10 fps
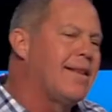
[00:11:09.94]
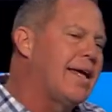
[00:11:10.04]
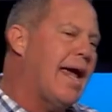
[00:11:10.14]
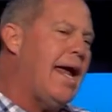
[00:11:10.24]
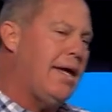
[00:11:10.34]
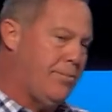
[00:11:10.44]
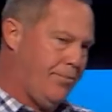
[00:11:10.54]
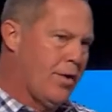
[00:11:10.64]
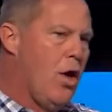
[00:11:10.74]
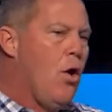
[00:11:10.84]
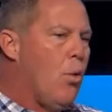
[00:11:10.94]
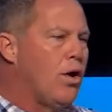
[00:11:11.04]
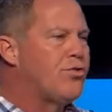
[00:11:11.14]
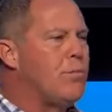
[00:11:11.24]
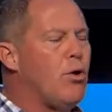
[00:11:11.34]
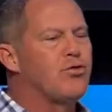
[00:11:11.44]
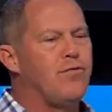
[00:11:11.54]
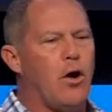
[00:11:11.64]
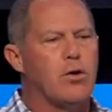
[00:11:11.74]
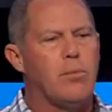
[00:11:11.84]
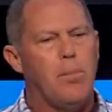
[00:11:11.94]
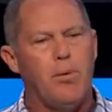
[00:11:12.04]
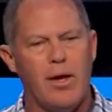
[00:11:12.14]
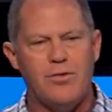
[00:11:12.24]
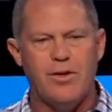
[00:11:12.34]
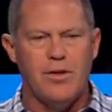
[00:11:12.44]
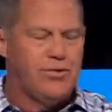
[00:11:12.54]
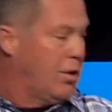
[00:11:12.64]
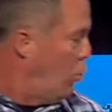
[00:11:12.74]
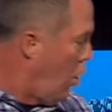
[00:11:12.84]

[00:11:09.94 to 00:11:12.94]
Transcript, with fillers: and the gate was the most vulnerable place in the city